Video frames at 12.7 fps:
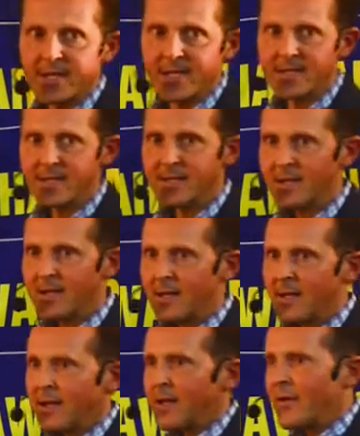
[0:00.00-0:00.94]
test.
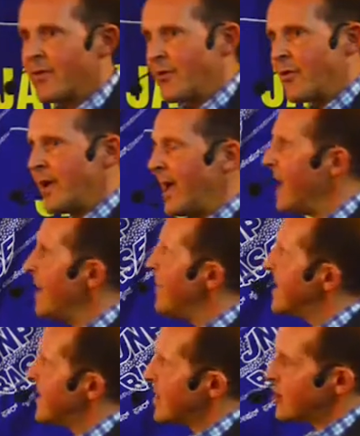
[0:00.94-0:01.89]
So the
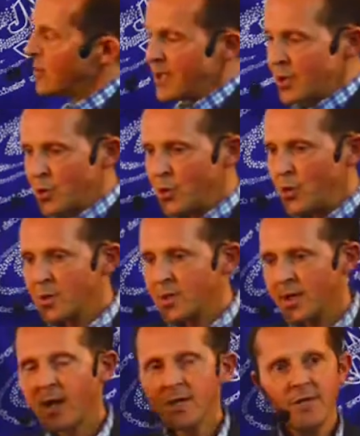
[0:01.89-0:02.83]
aim is actually to use
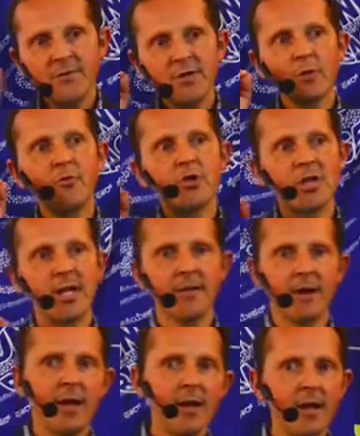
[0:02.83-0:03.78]
an artificial
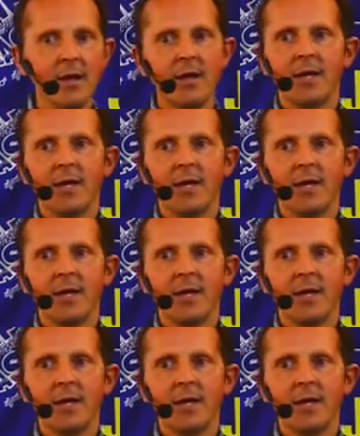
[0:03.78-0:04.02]
projectile